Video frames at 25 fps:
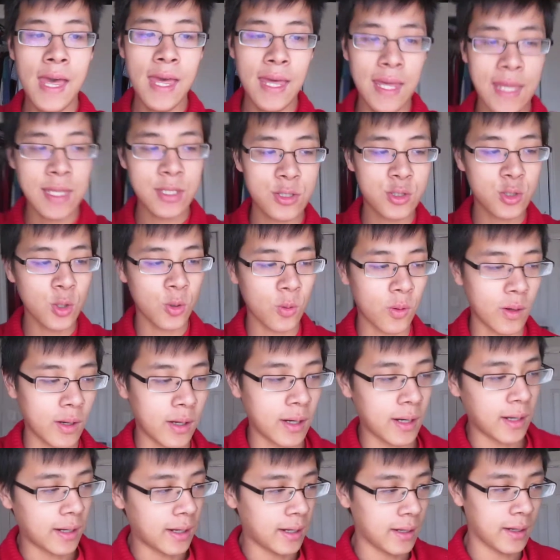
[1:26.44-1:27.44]
And so
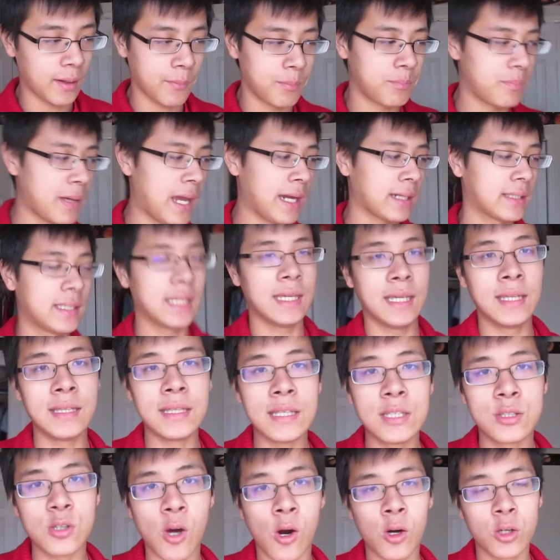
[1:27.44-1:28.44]
I packed it in
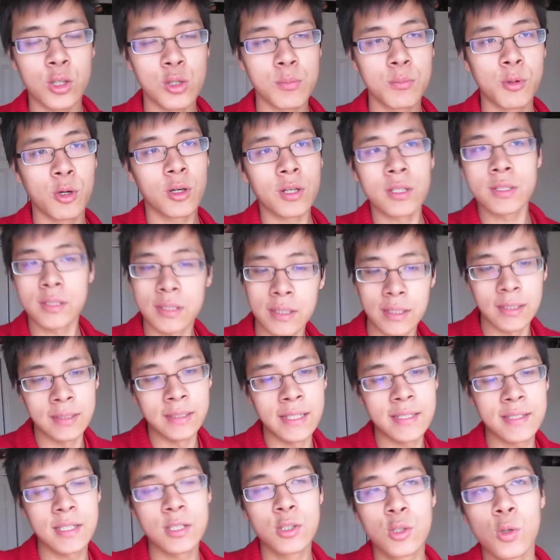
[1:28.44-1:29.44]
these audiobooks,
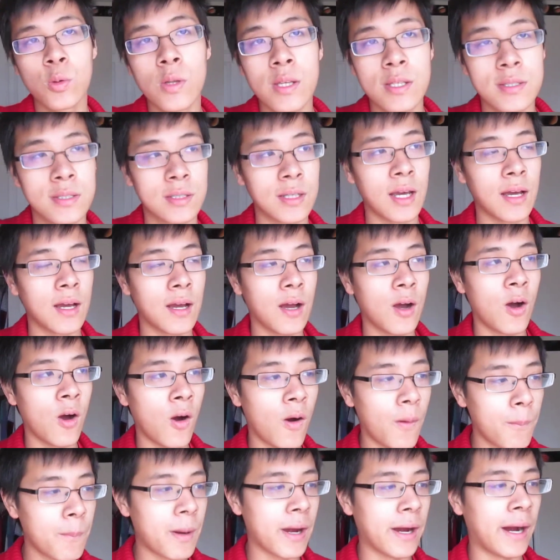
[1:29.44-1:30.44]
listened to this
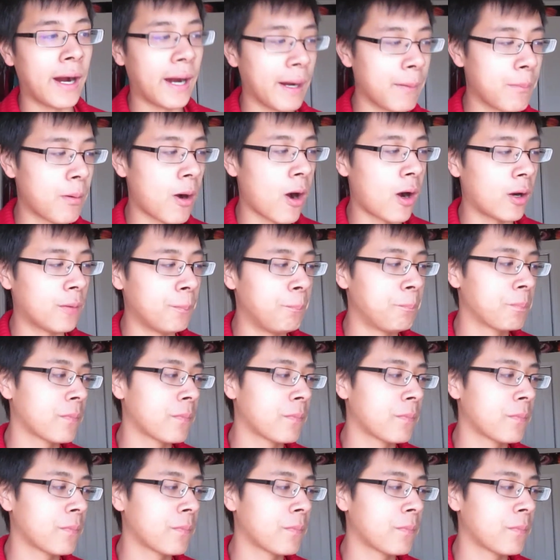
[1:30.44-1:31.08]
on my iPod